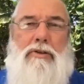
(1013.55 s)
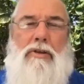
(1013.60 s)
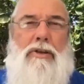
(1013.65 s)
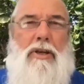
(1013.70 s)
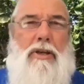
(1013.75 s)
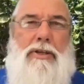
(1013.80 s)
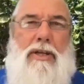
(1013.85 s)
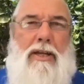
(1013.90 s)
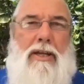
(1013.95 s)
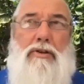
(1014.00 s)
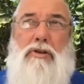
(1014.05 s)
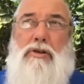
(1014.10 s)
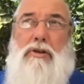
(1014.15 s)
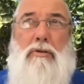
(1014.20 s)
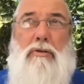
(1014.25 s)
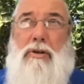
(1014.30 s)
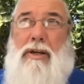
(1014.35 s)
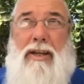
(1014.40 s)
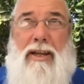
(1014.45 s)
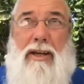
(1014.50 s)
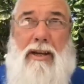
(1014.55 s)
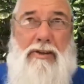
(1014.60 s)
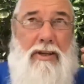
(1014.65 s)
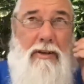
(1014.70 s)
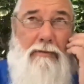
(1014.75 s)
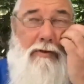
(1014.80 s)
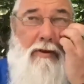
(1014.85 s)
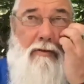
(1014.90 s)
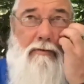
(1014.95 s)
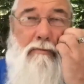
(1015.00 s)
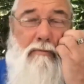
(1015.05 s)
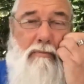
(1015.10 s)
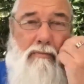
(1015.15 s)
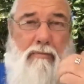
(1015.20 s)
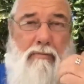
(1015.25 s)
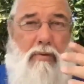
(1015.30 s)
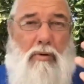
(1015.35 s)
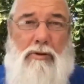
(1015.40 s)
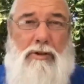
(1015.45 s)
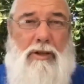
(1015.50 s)
Because I said, just look at it as if you've
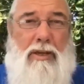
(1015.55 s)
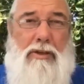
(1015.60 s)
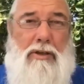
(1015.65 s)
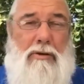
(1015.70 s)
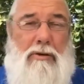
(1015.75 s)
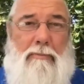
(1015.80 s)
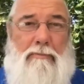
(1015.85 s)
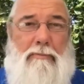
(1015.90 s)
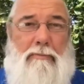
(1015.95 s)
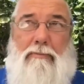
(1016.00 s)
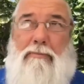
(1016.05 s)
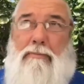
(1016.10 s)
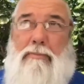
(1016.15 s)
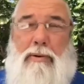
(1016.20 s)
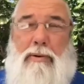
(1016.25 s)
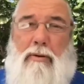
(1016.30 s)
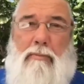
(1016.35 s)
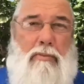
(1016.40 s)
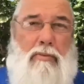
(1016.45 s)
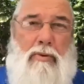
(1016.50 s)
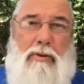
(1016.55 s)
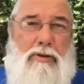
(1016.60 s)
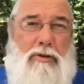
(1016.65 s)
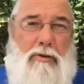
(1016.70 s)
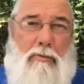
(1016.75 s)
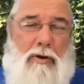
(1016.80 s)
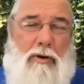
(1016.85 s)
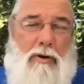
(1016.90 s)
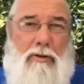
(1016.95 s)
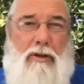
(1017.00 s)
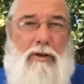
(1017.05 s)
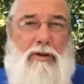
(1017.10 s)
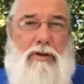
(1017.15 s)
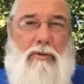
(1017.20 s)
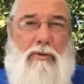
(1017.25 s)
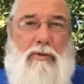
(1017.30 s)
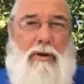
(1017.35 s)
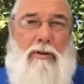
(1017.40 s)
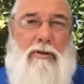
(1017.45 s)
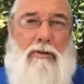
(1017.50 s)
walked into a pub with someone and you're
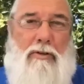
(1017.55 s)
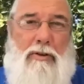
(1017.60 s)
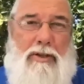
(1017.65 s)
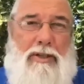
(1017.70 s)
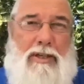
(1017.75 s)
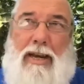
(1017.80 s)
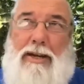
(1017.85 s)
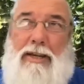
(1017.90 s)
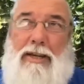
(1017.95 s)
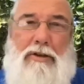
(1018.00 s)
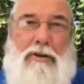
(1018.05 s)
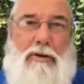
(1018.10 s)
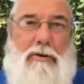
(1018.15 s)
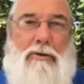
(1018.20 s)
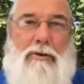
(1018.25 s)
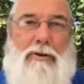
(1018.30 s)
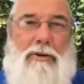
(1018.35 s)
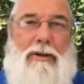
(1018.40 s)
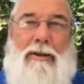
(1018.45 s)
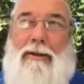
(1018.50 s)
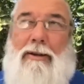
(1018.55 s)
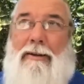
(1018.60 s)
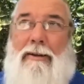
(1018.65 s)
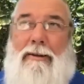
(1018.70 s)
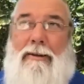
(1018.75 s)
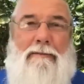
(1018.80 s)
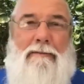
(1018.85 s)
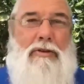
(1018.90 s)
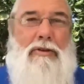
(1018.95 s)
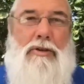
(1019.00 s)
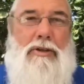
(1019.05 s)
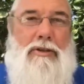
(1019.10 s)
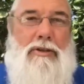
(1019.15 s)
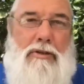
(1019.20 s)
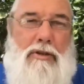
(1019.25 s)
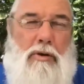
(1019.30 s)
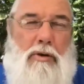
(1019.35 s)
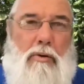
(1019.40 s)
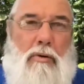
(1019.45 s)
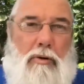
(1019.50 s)
talking, or at the tennis court, and just
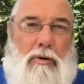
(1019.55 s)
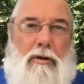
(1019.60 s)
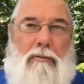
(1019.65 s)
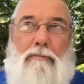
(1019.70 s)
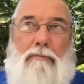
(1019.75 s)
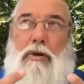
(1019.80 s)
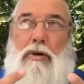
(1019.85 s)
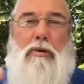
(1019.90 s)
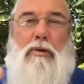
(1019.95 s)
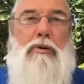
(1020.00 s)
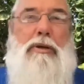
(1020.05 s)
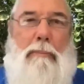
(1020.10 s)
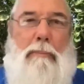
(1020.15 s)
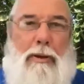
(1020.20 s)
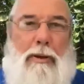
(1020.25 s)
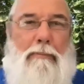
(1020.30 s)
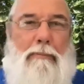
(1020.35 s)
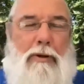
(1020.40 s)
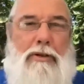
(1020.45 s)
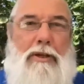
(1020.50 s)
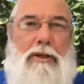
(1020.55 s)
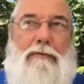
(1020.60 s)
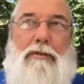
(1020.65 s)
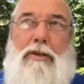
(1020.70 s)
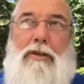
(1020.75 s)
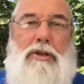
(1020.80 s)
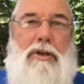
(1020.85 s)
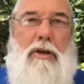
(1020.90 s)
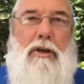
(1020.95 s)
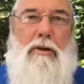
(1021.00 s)
talk to people as if it's